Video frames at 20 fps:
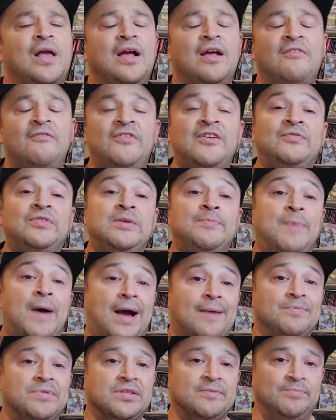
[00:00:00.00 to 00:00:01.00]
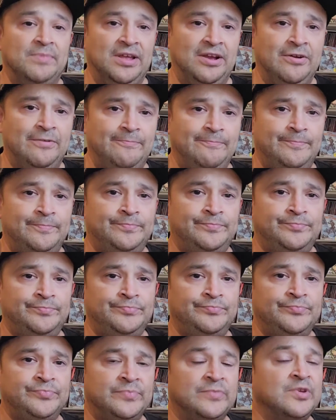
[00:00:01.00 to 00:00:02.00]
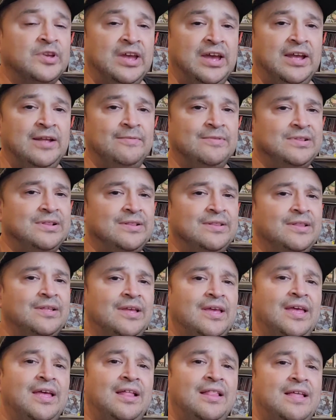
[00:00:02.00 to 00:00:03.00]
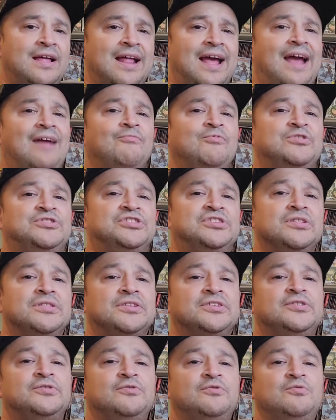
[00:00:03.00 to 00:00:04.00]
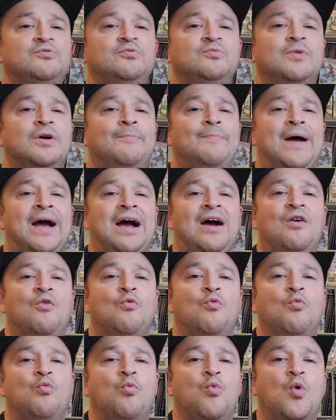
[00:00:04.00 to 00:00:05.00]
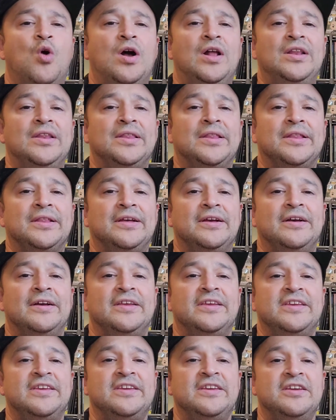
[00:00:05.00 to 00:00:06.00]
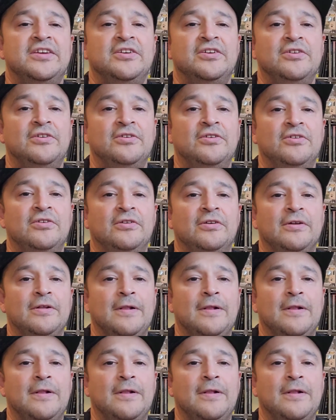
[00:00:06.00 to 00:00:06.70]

50 pops up there. Okay. It averages to about once a year.